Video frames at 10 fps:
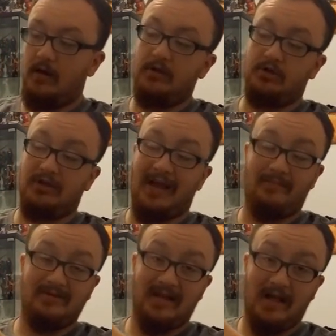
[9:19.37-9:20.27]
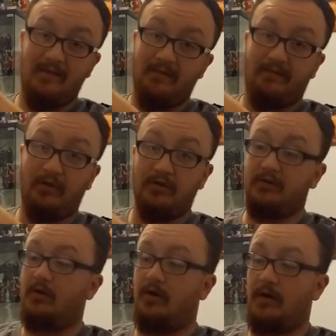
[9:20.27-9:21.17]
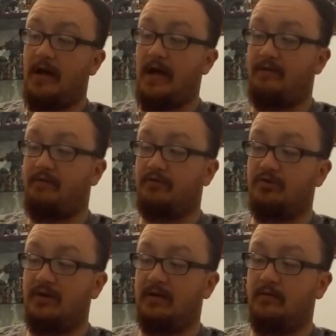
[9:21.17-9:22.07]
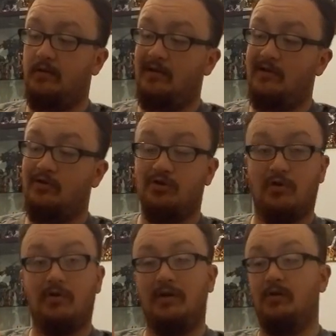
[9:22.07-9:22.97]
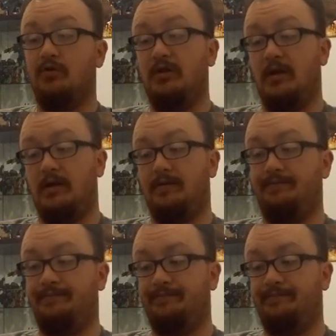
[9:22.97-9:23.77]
It just happens to have the front half of a train stuck on either side.